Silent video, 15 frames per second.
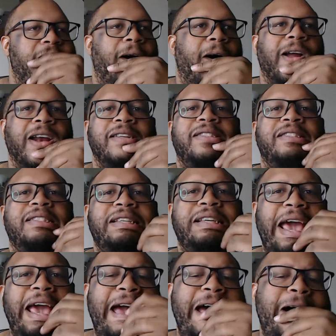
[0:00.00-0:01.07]
on a
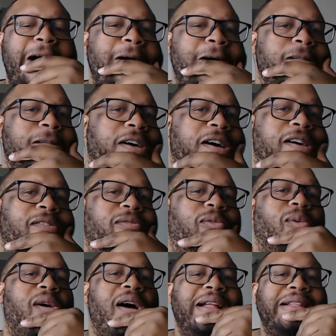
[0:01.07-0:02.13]
scale of
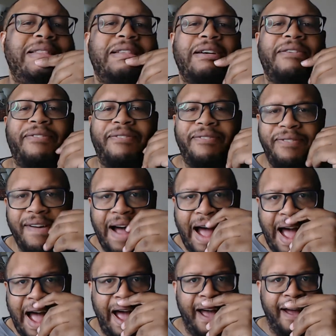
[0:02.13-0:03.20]
one to
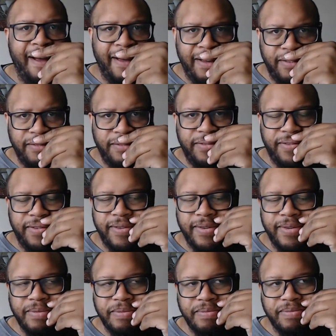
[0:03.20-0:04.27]
five,
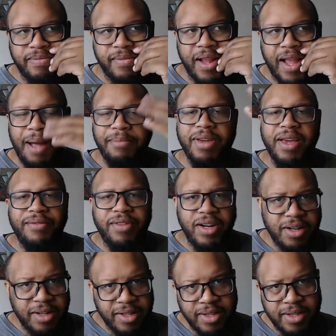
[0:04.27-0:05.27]
I'm giving it a